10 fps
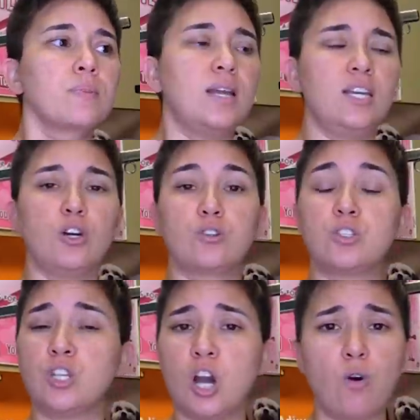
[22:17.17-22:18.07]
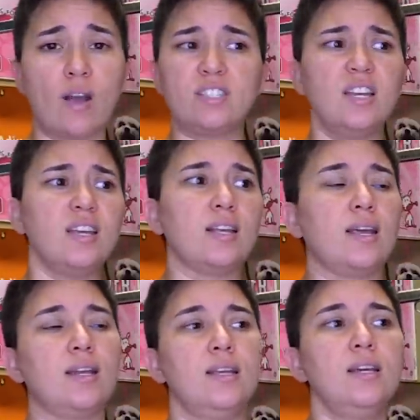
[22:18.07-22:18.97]
And he goes, no, I didn't.
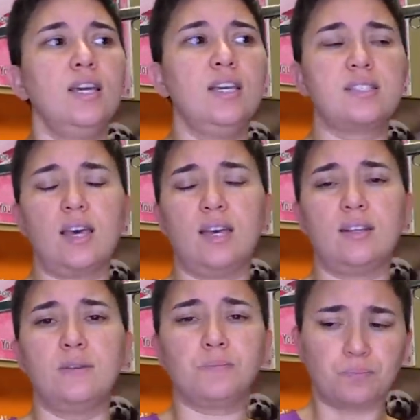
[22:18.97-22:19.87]
And he said,